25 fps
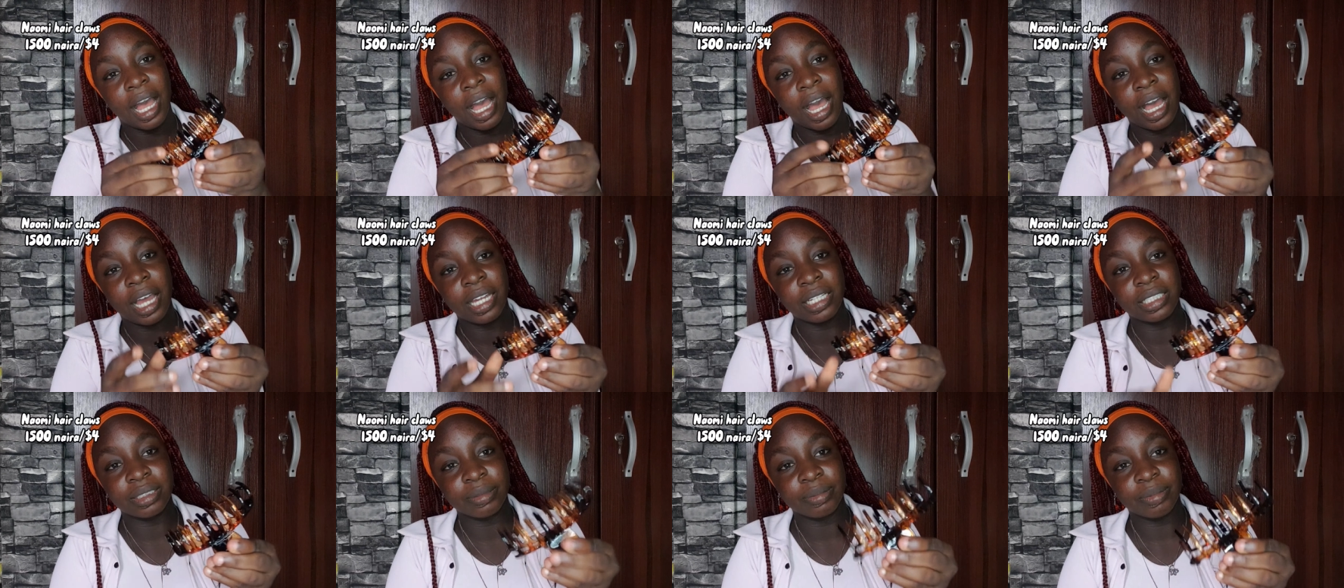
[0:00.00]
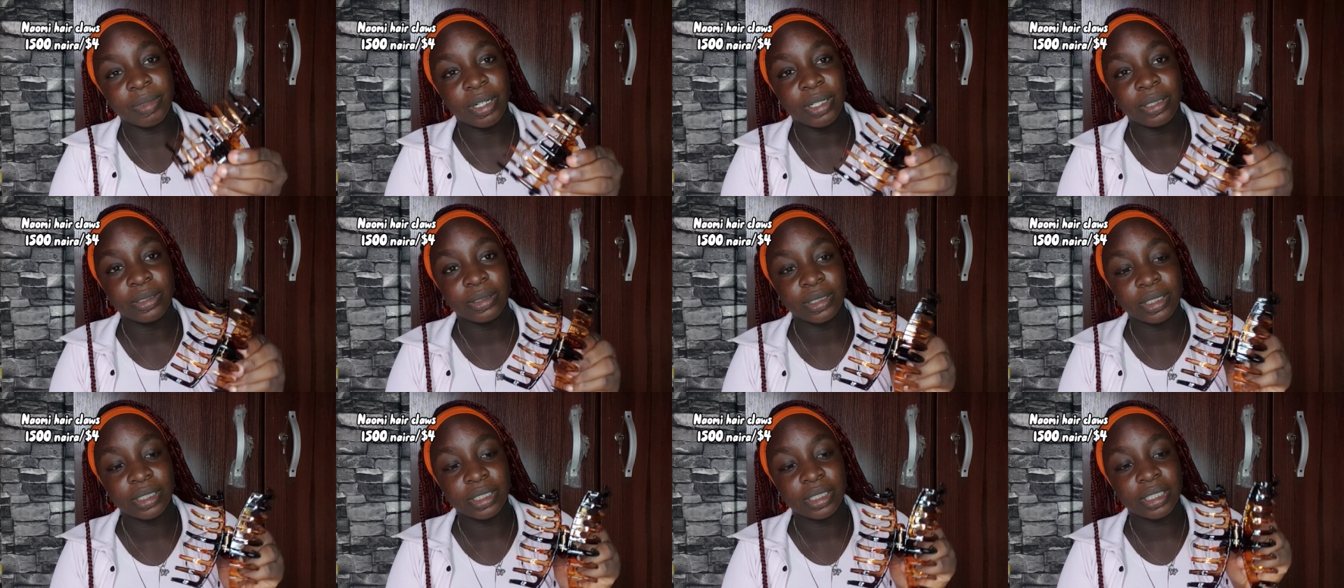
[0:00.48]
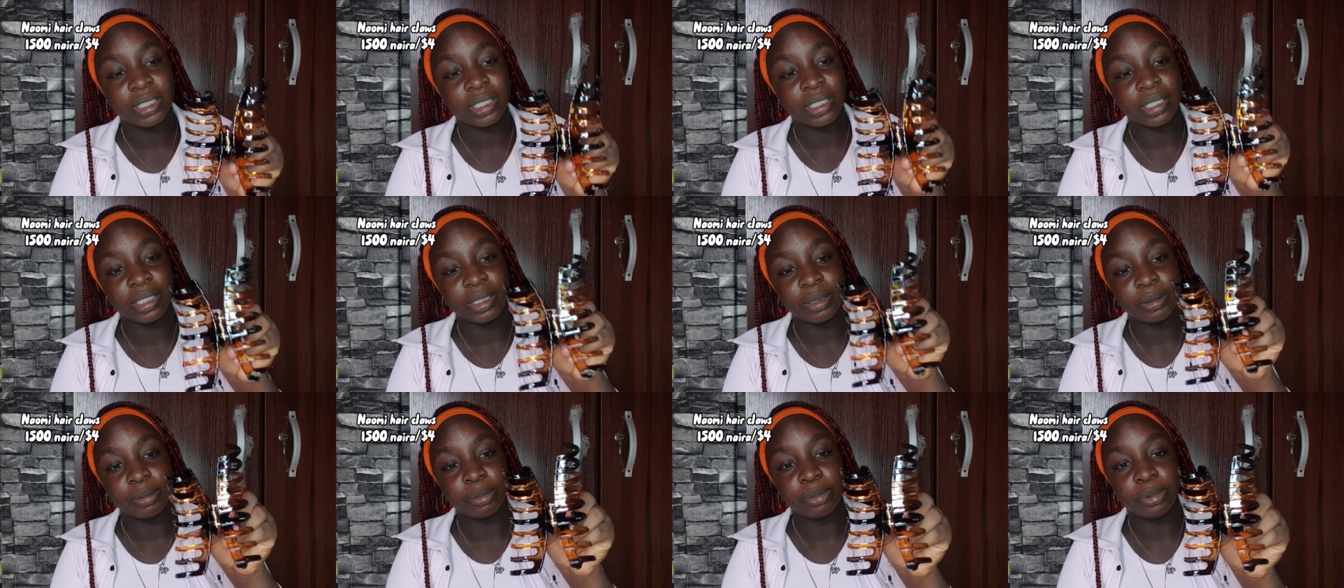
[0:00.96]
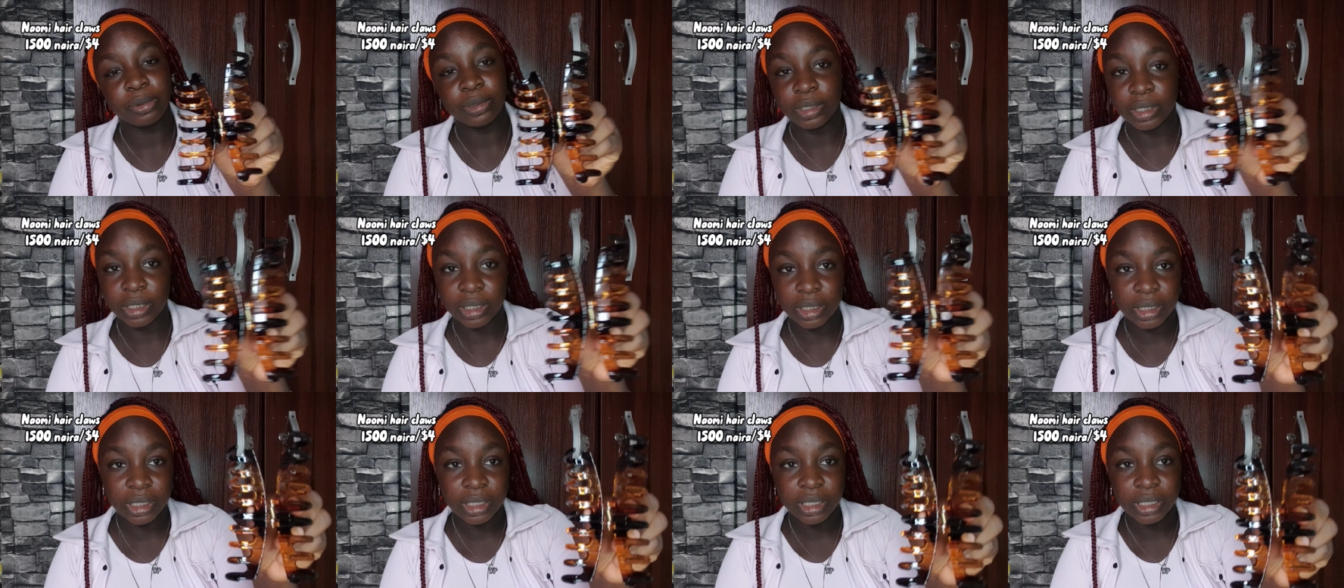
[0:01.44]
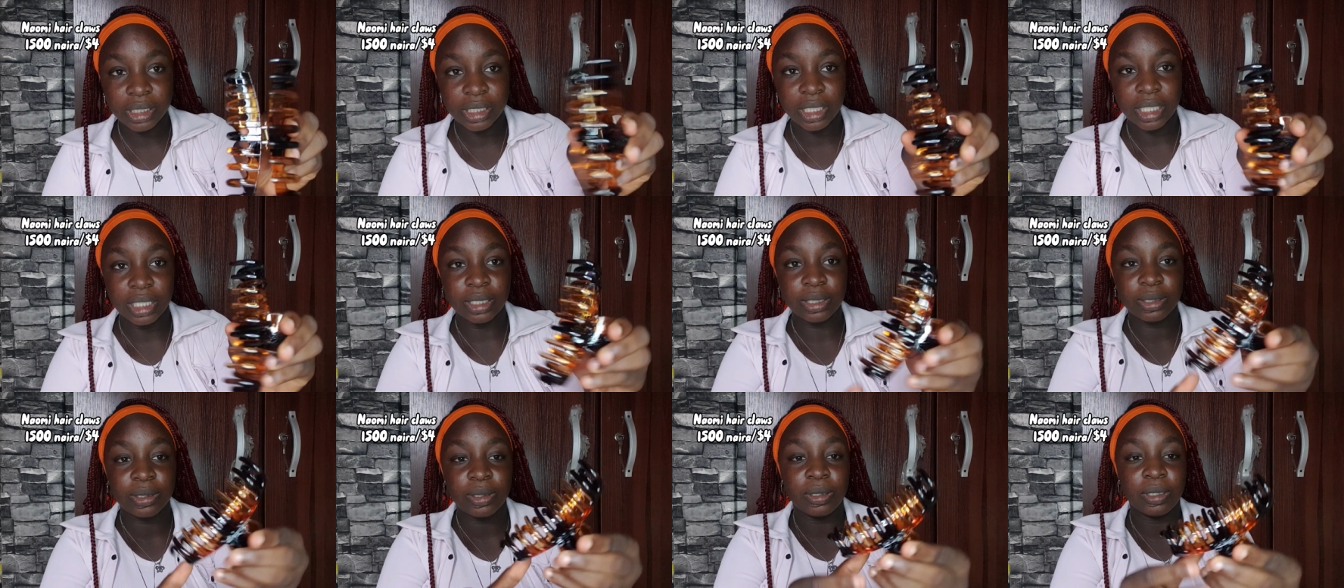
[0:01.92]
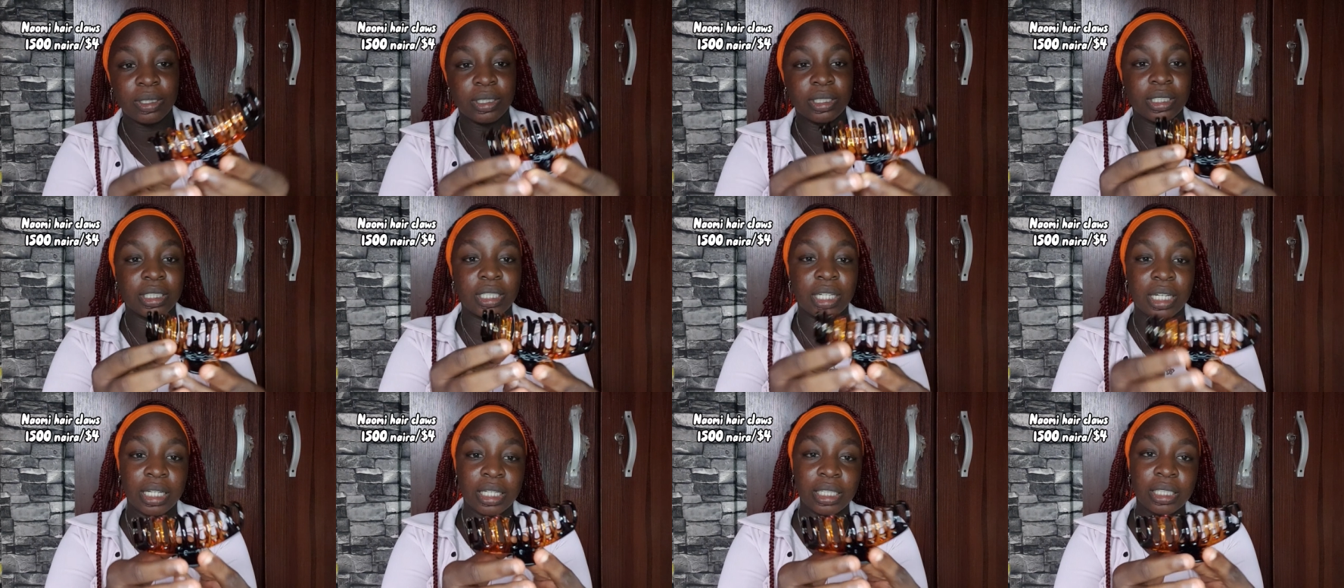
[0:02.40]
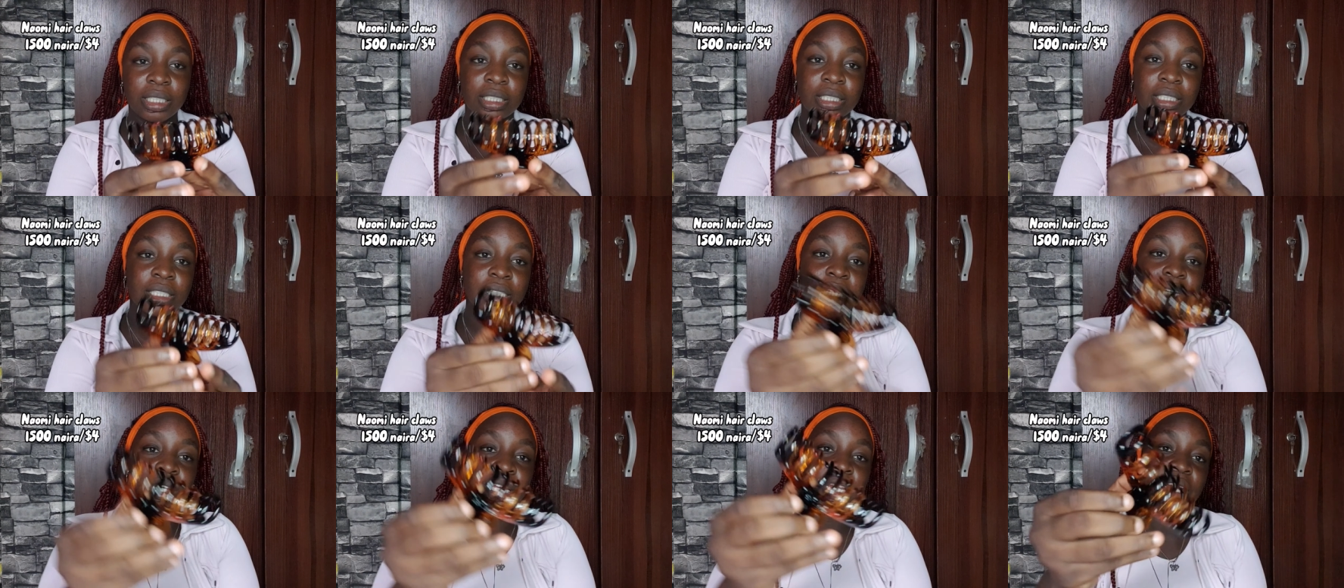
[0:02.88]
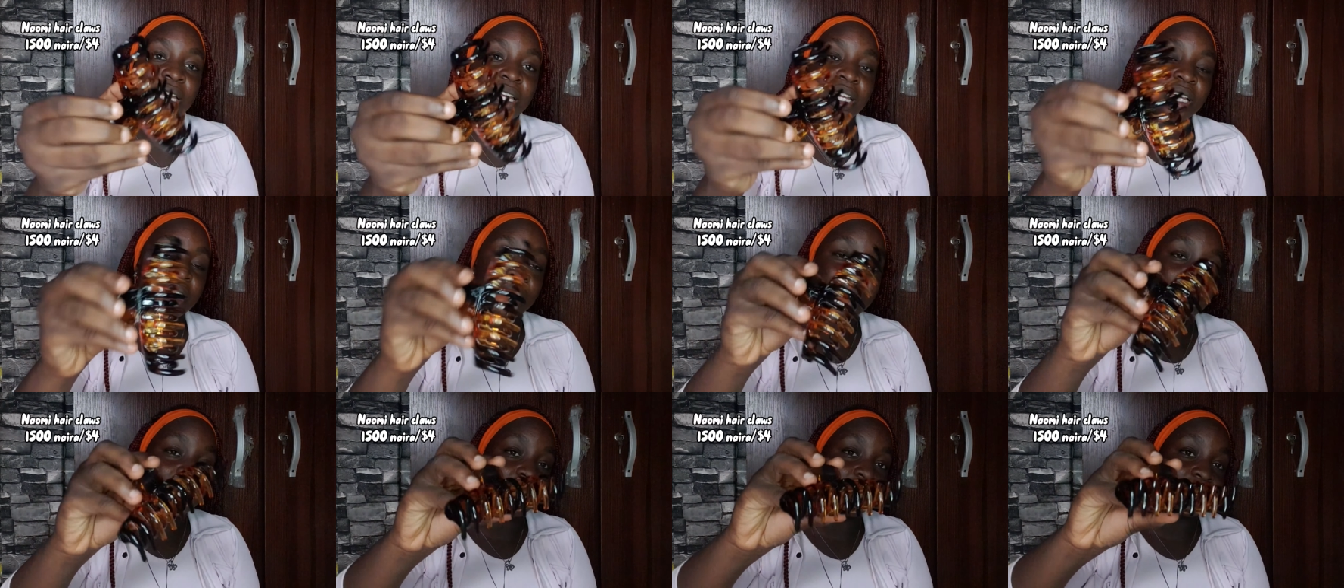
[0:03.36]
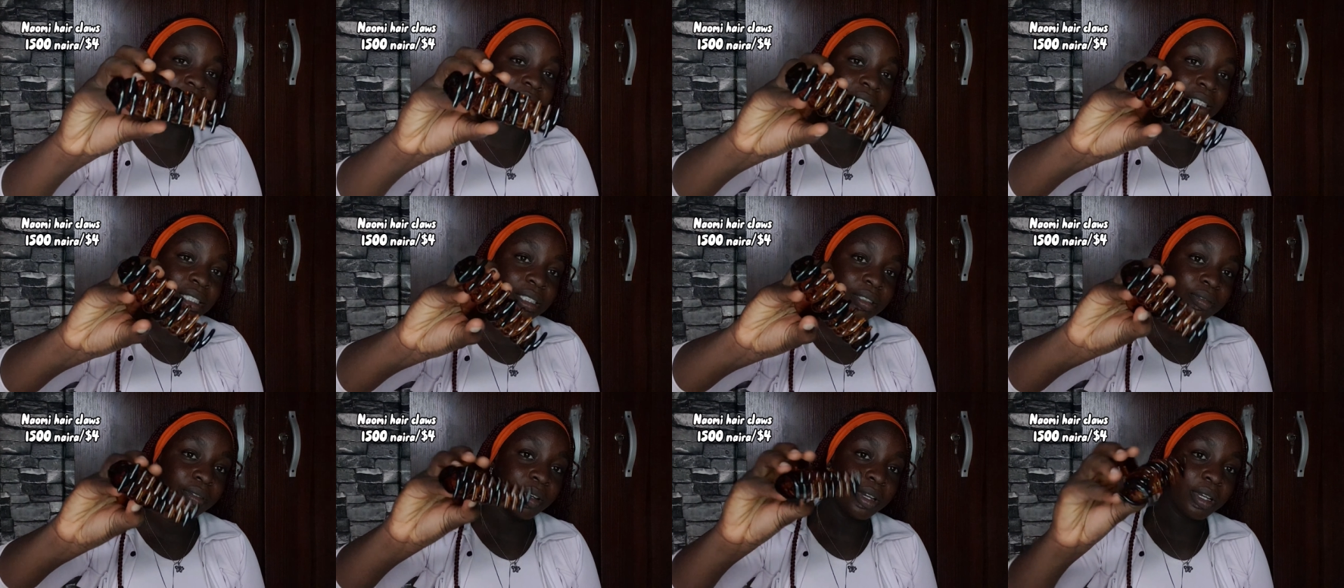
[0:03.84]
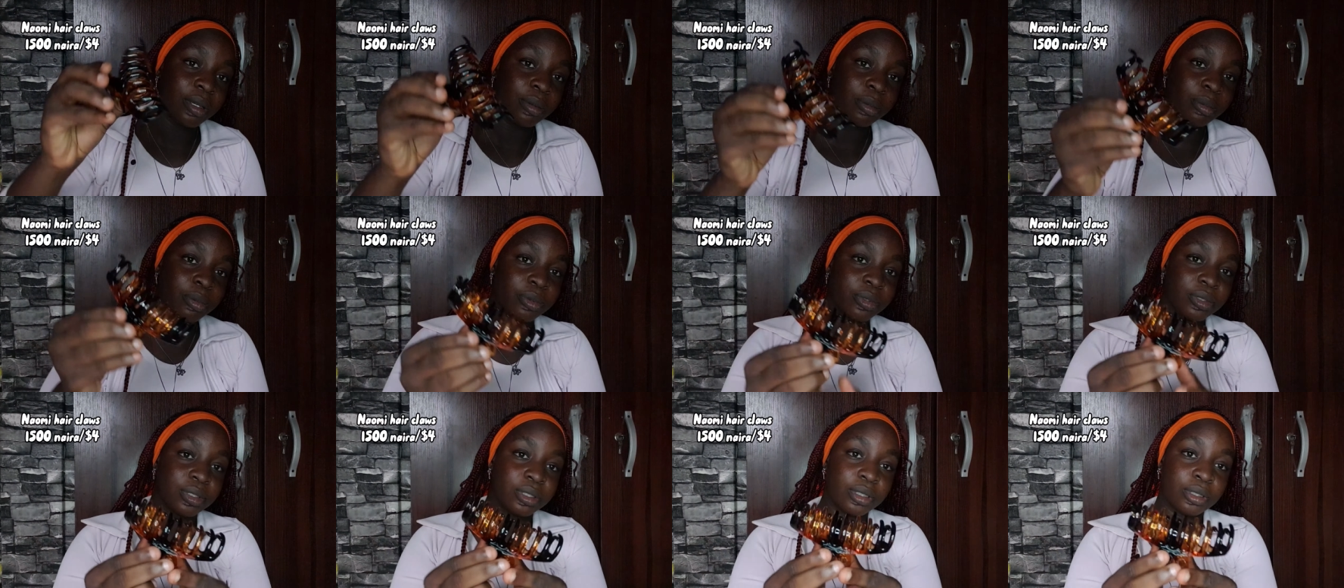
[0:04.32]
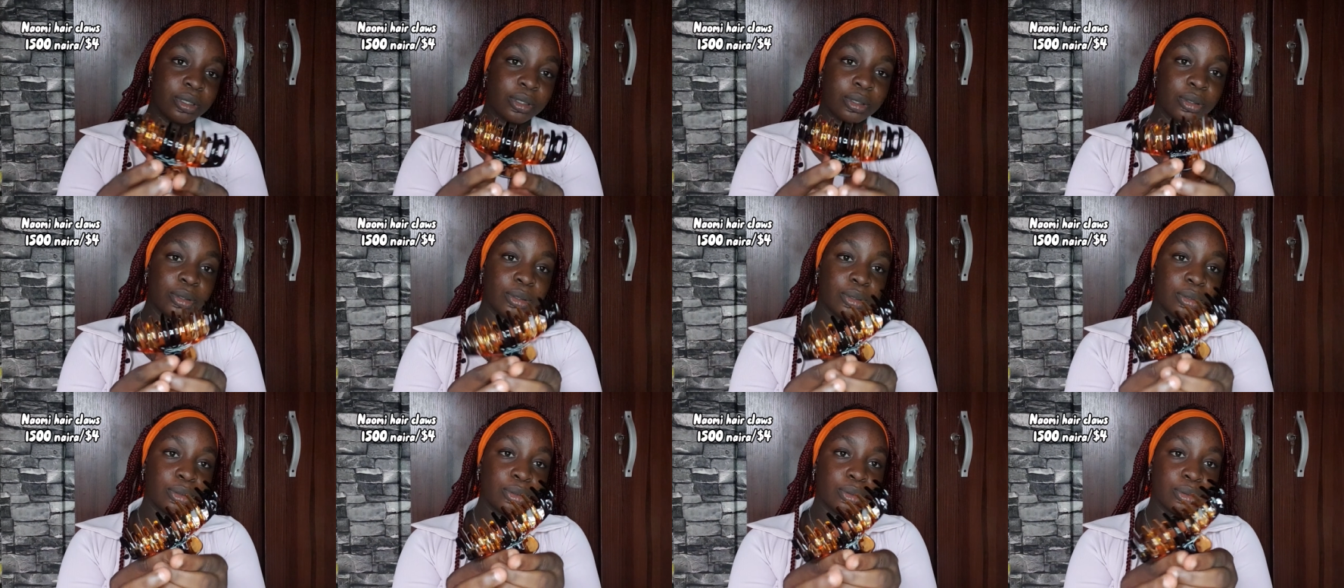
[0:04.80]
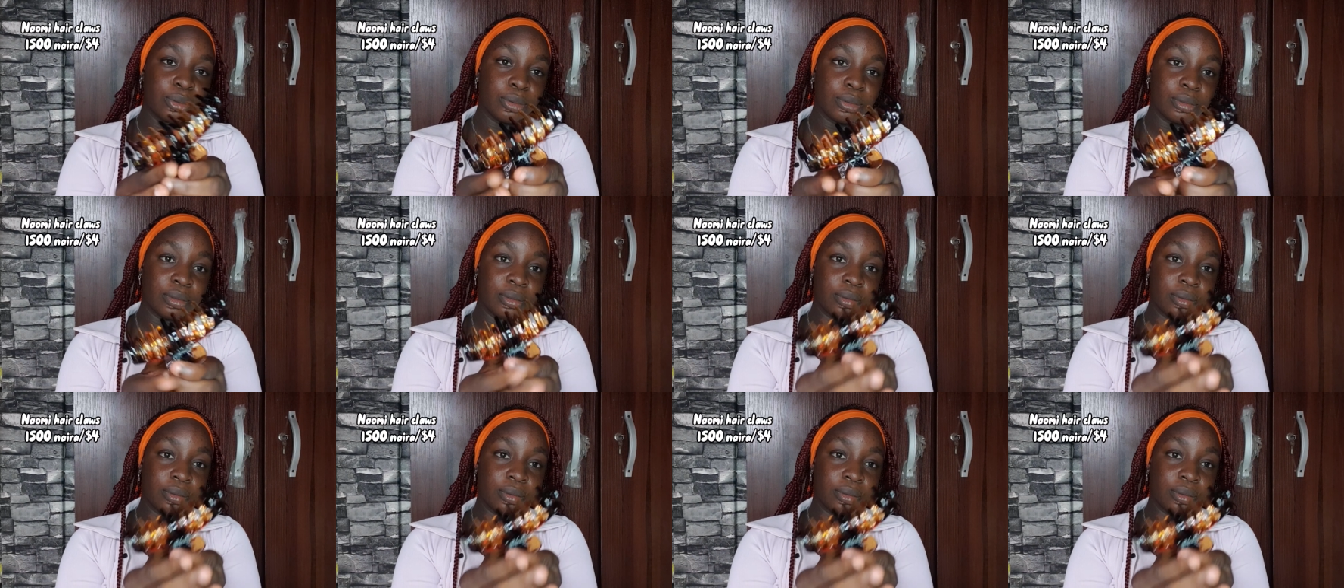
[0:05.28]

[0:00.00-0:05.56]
animal skin print let's call it that it's very pretty to